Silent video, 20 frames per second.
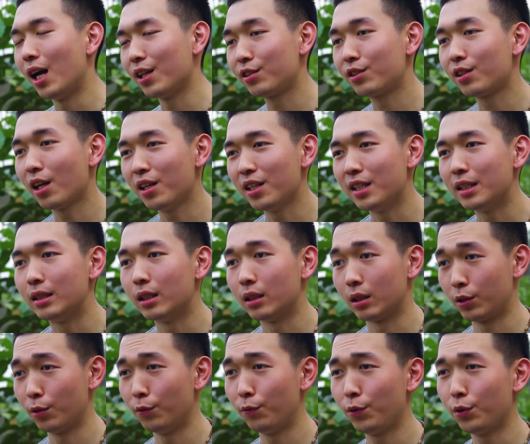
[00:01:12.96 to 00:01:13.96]
studied
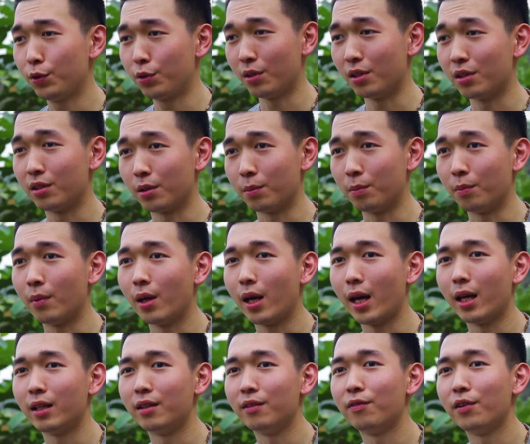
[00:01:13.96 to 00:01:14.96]
Confucianism
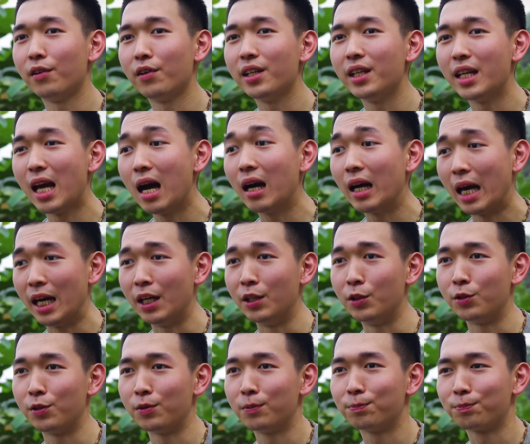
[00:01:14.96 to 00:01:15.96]
at a very young
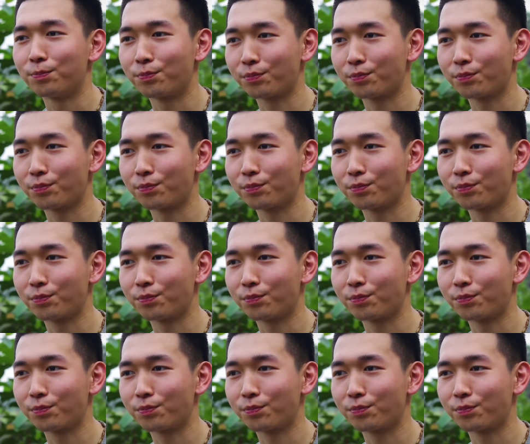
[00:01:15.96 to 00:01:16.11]
age.